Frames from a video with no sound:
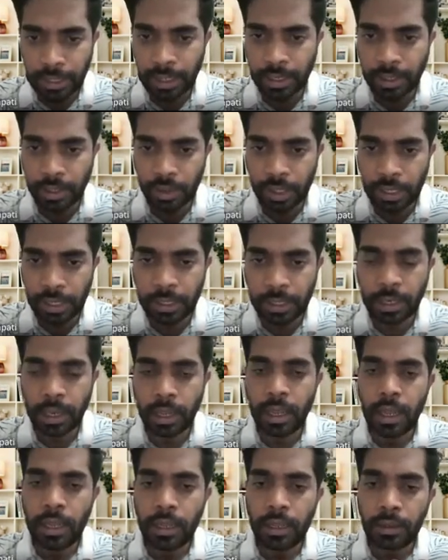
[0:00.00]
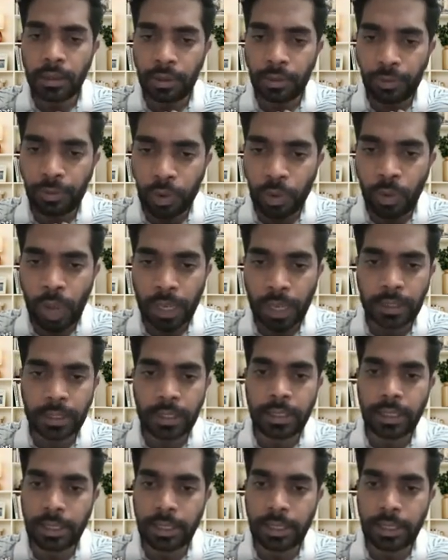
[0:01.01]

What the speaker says: countries, the flu vaccine is